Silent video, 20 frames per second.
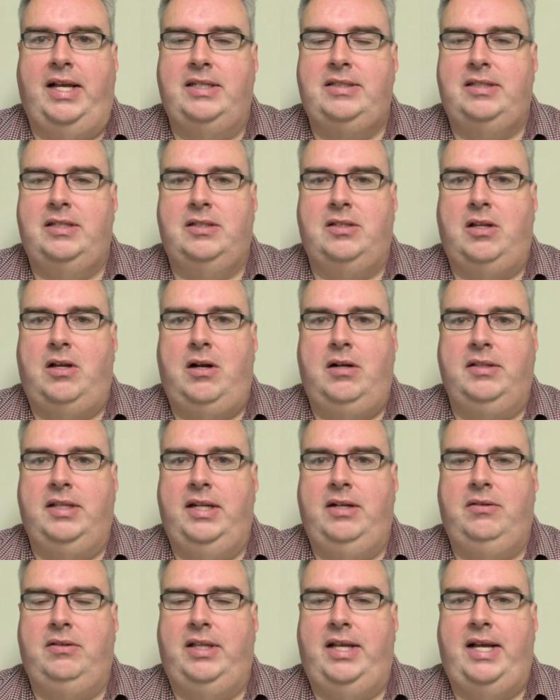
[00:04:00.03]
last as long?
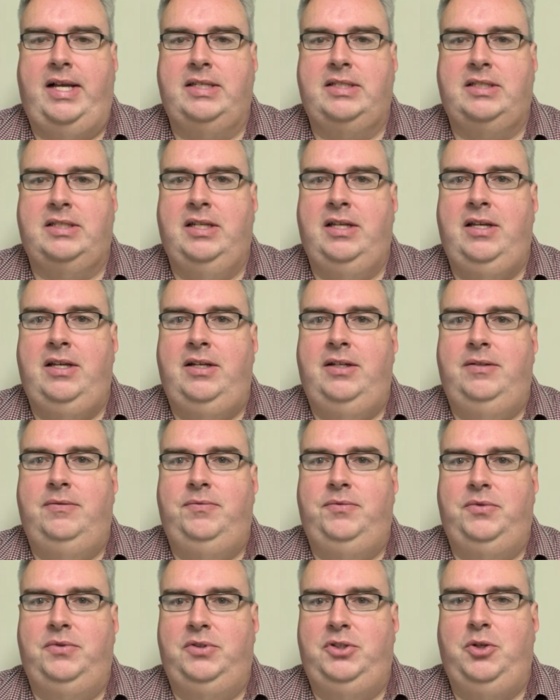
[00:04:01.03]
They don't last
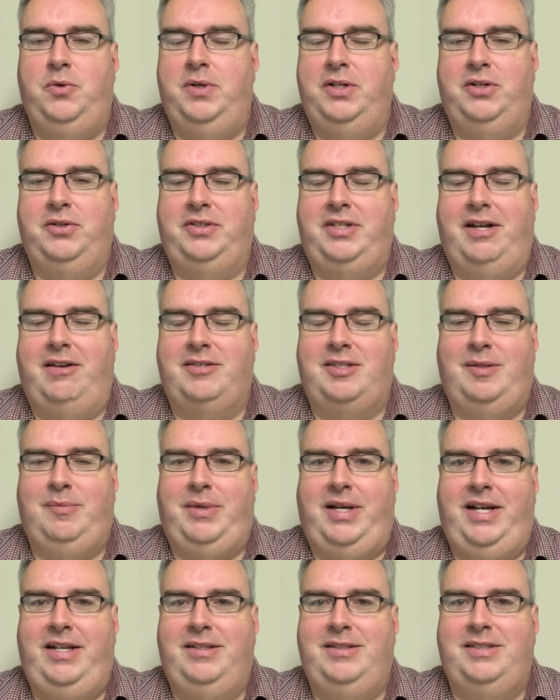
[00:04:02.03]
200,000
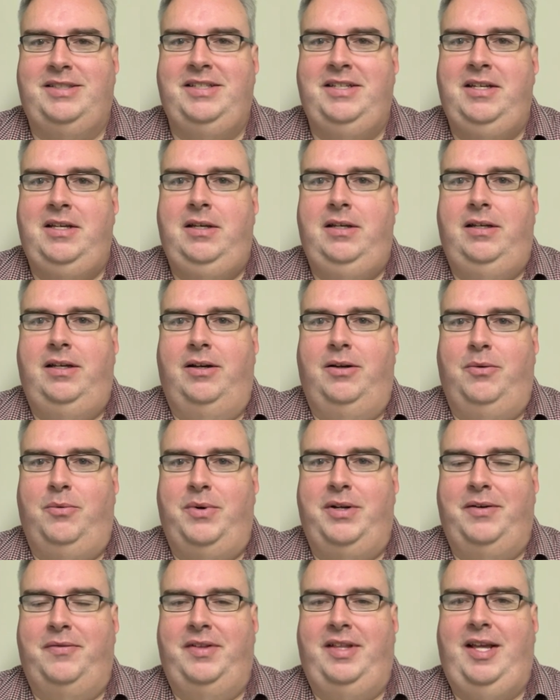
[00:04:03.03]
miles,
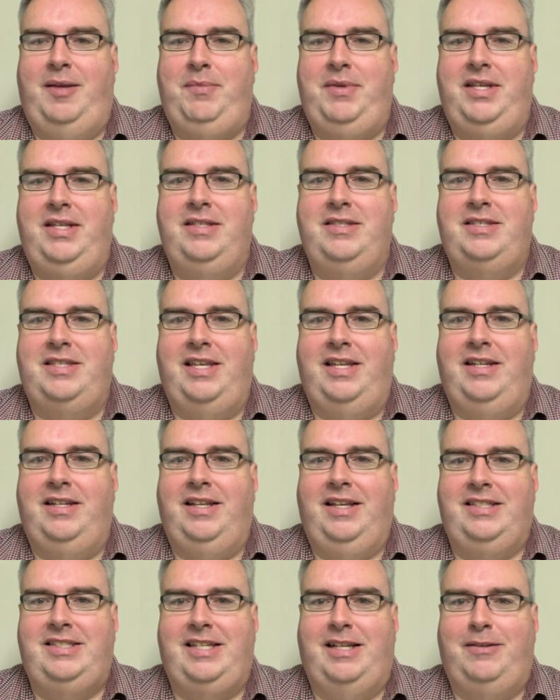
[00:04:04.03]
whatever that means
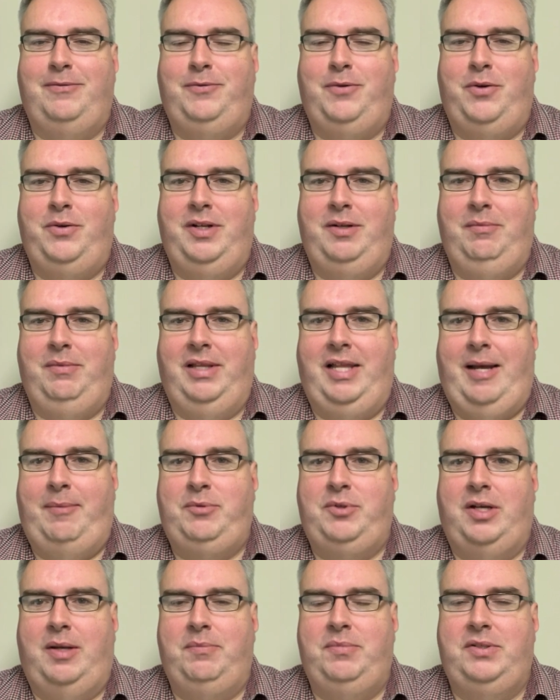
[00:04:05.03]
in cell phone and
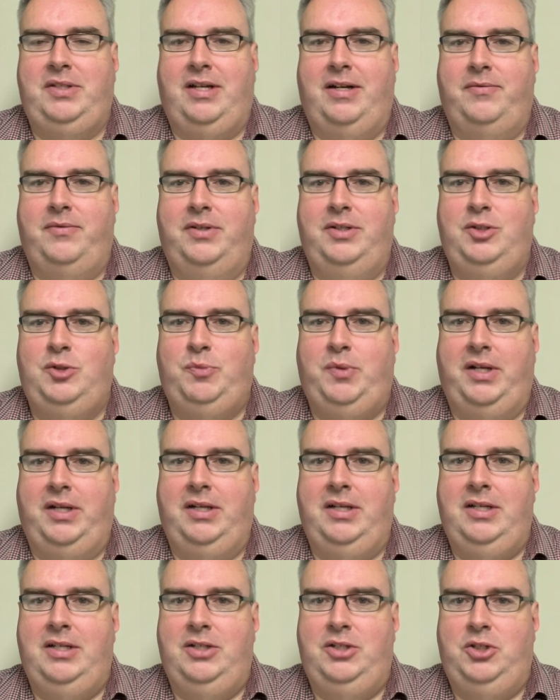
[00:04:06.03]
laptops coverage,
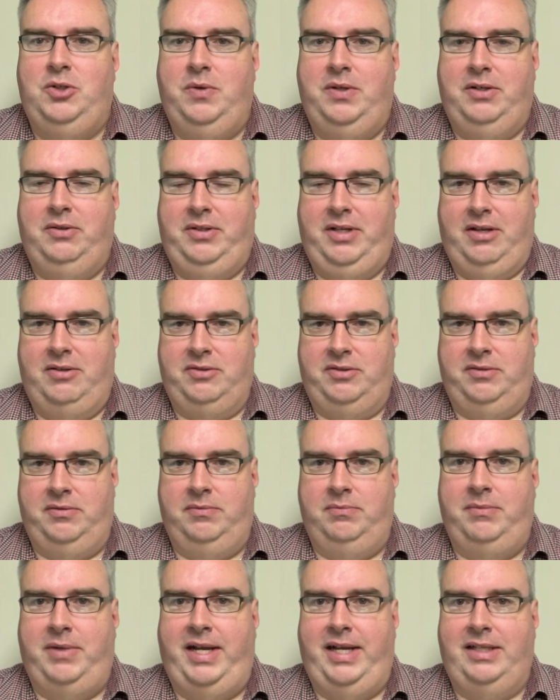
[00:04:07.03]
but 200,000
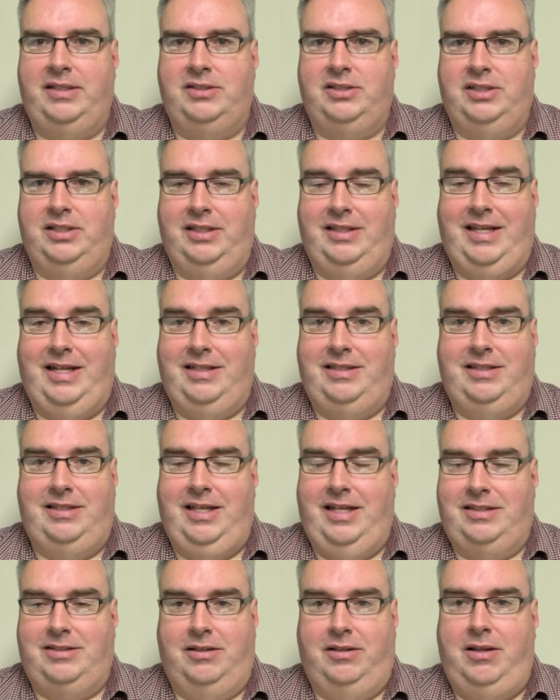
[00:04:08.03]
miles,
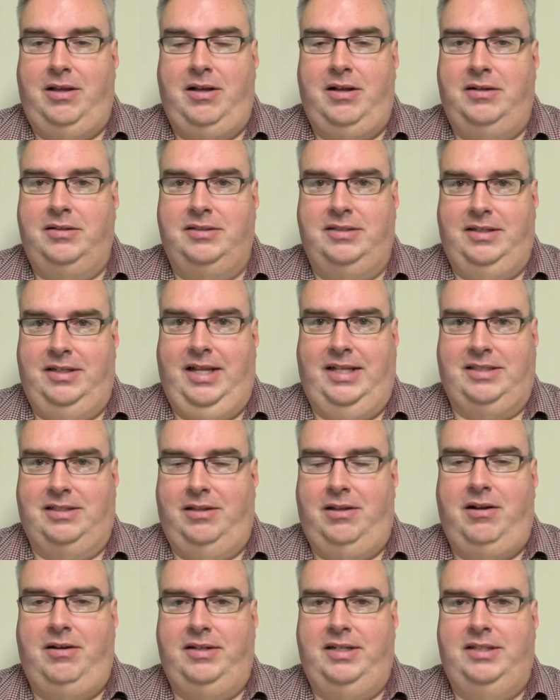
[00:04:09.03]
that's a
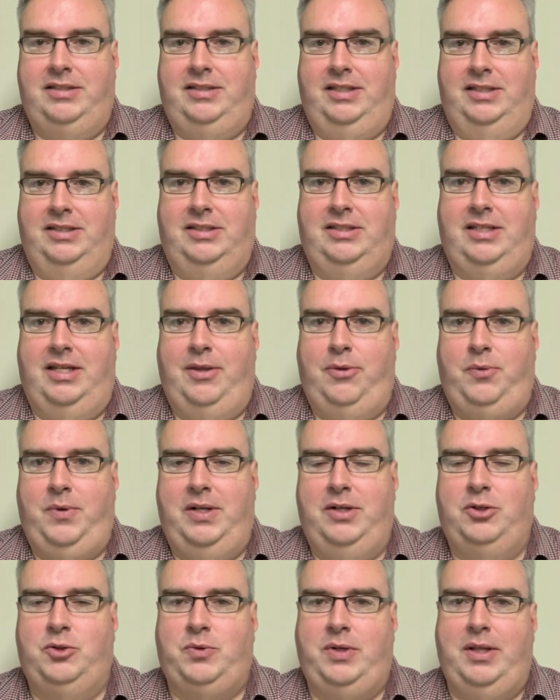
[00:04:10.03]
long distance,
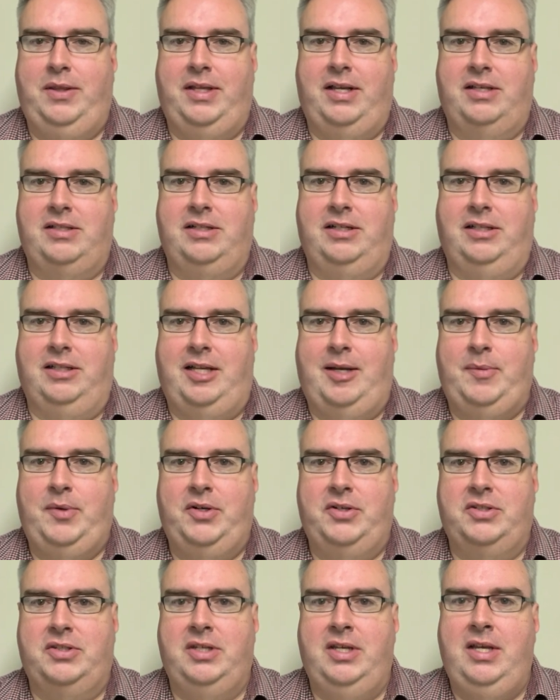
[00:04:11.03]
320,000
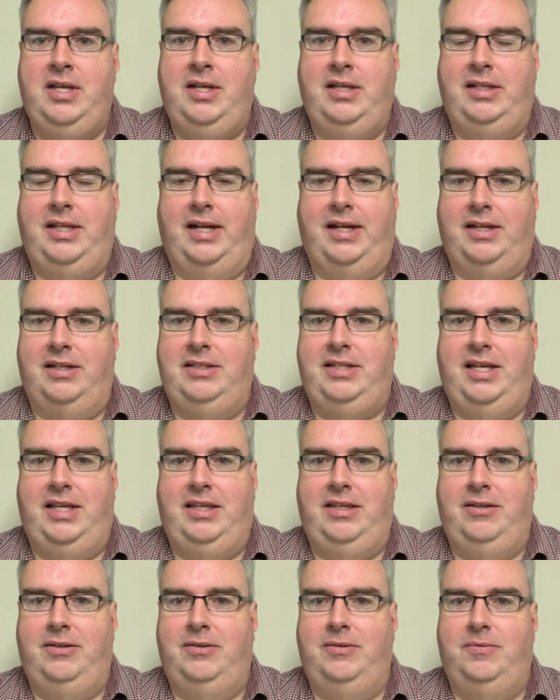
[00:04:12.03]
kilometers. That can
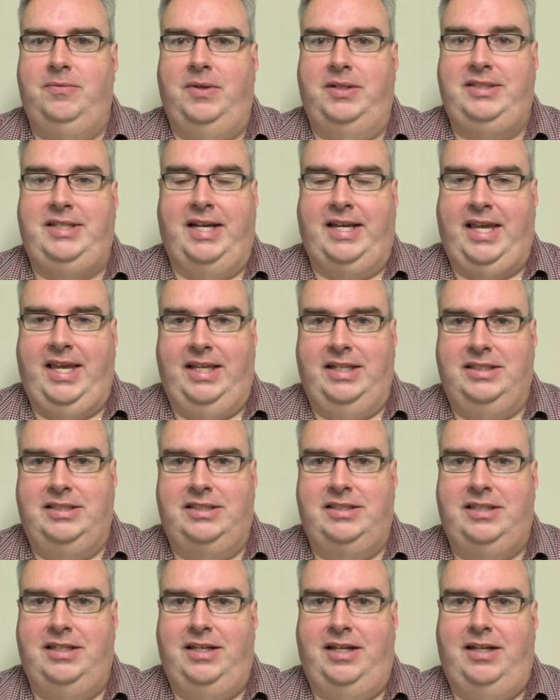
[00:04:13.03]
take you
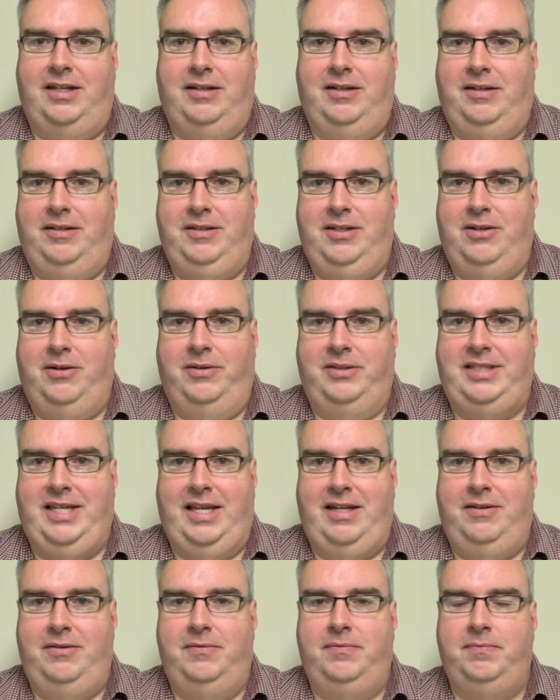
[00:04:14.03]
decades,
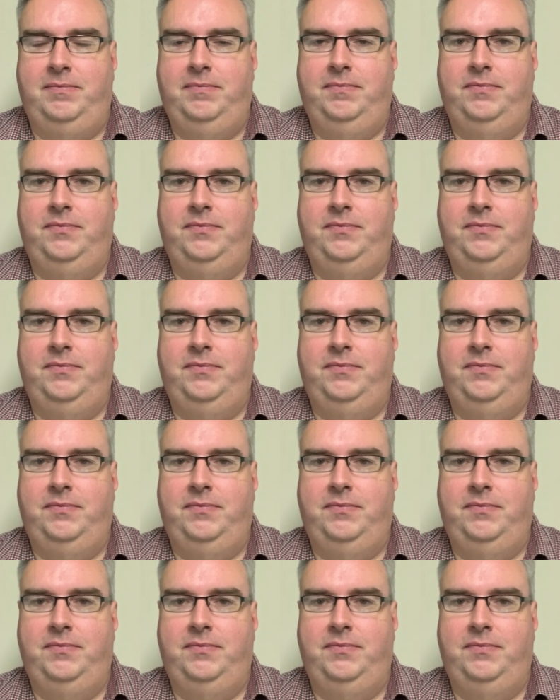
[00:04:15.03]
10,